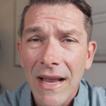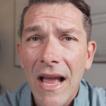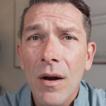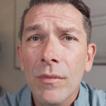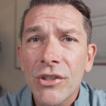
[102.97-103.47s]

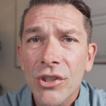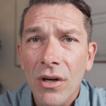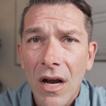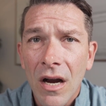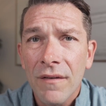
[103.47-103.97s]
How much you're
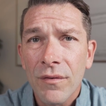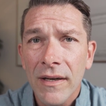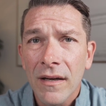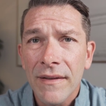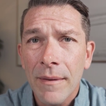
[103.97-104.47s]
offering
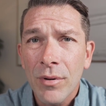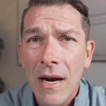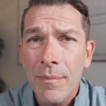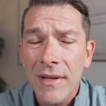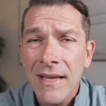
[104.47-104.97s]
on that
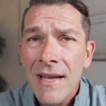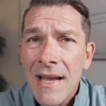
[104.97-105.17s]
property.